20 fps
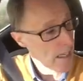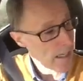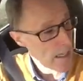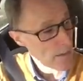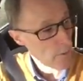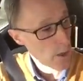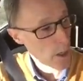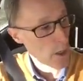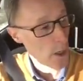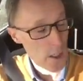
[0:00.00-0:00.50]

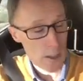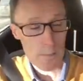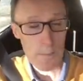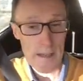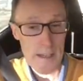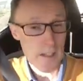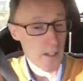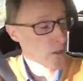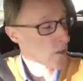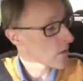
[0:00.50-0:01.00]
give a lot of
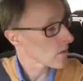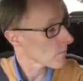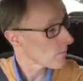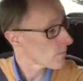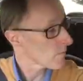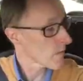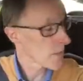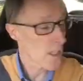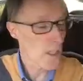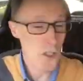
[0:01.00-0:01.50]
space,
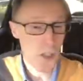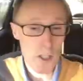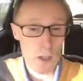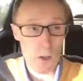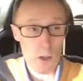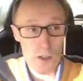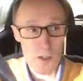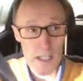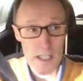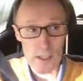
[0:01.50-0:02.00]
show
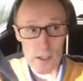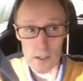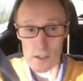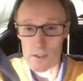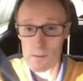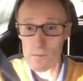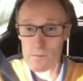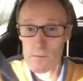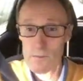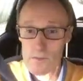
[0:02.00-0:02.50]
a signal.
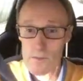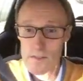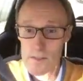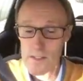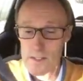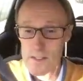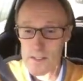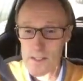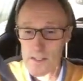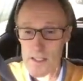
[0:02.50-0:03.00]

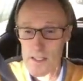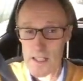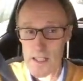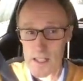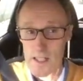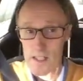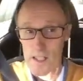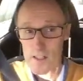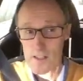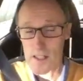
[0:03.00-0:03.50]

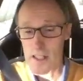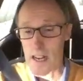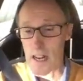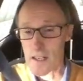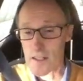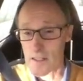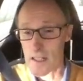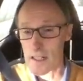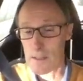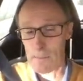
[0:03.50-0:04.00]
It's
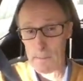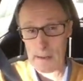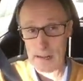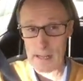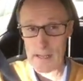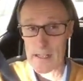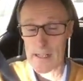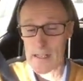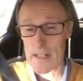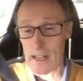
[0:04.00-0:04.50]
easy,
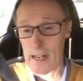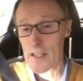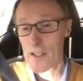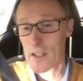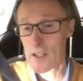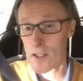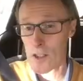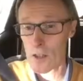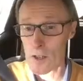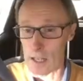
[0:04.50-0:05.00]
plan it nice
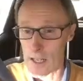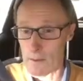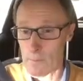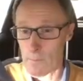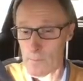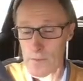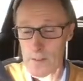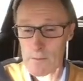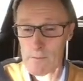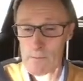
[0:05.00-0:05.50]
and early.
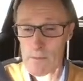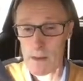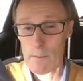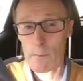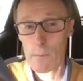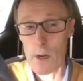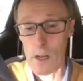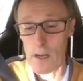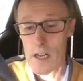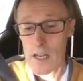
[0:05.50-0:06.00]

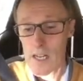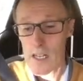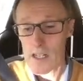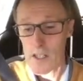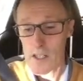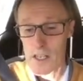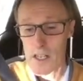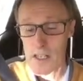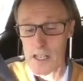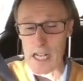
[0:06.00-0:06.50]
Remember,
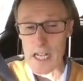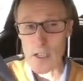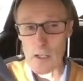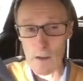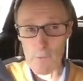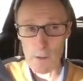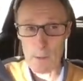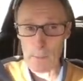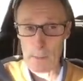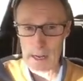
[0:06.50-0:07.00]
you need to
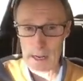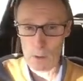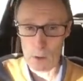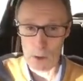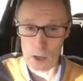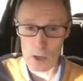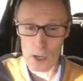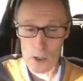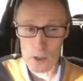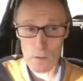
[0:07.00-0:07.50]
have the
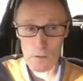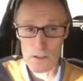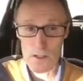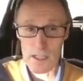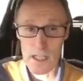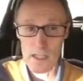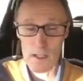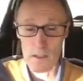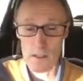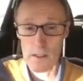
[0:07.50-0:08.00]
power to
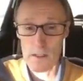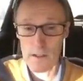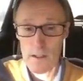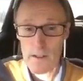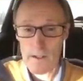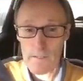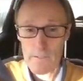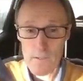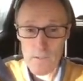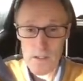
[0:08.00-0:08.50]
overtake
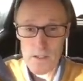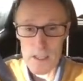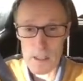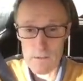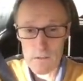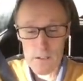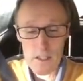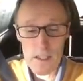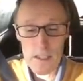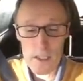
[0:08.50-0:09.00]
a
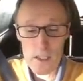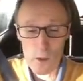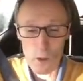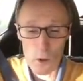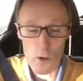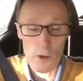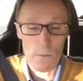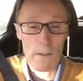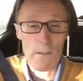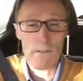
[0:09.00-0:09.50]
vehicle or
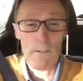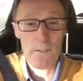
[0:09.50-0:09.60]
something